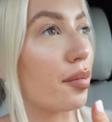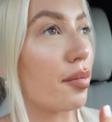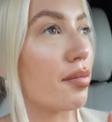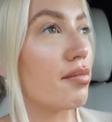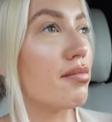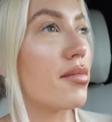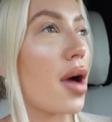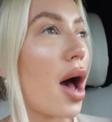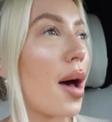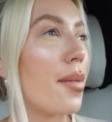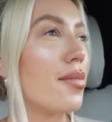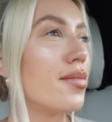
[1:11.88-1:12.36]

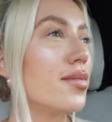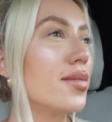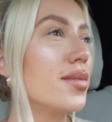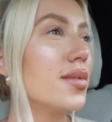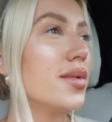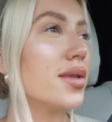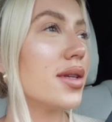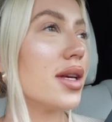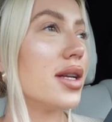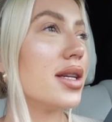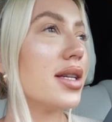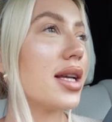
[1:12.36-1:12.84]

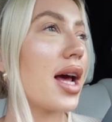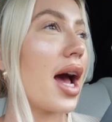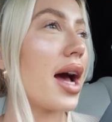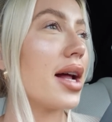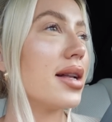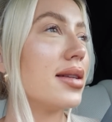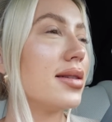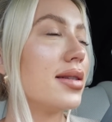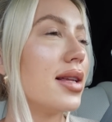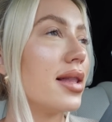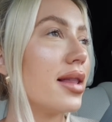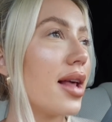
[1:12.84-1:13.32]
mums and
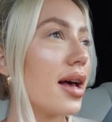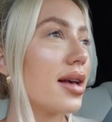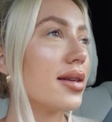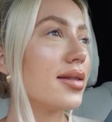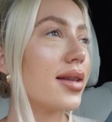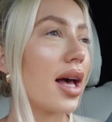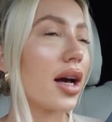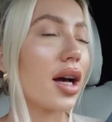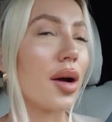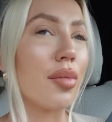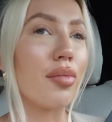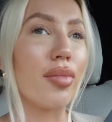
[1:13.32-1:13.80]
dads in their
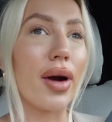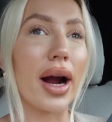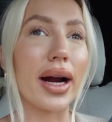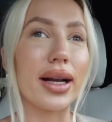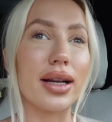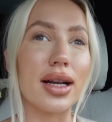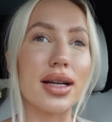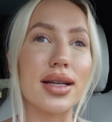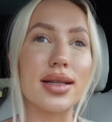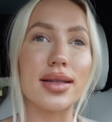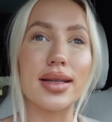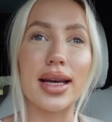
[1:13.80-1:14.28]
second
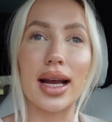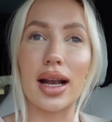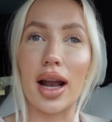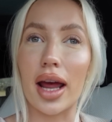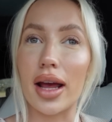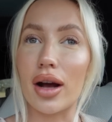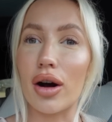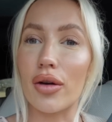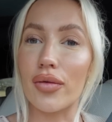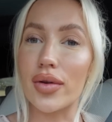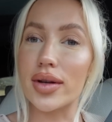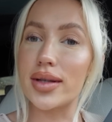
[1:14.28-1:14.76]
pregnancy,
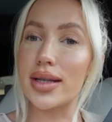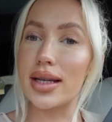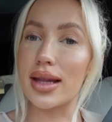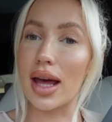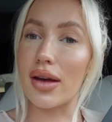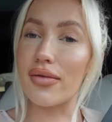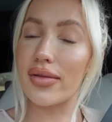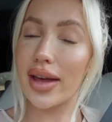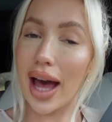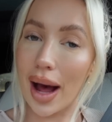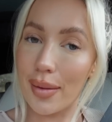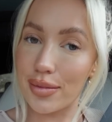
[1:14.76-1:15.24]
like obviously
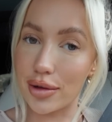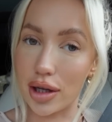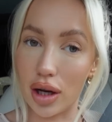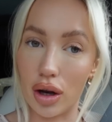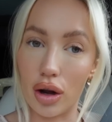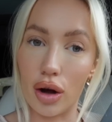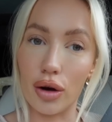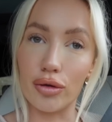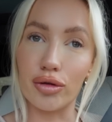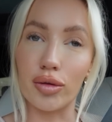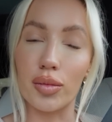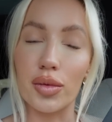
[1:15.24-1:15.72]
they've kept a
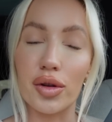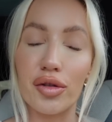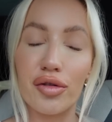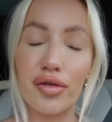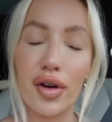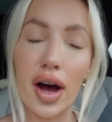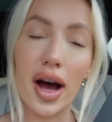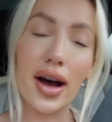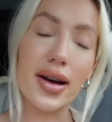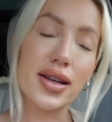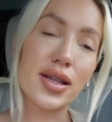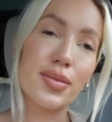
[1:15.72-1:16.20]
lot from the
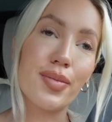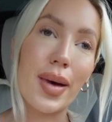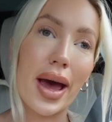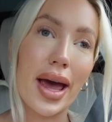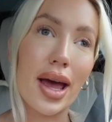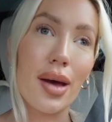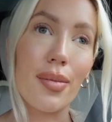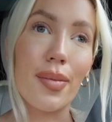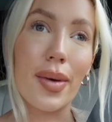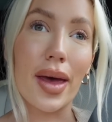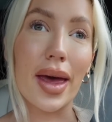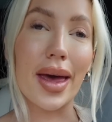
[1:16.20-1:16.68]
first
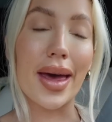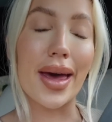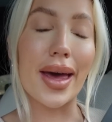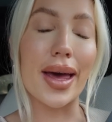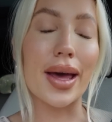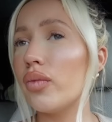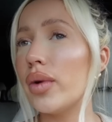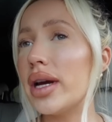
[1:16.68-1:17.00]
baby.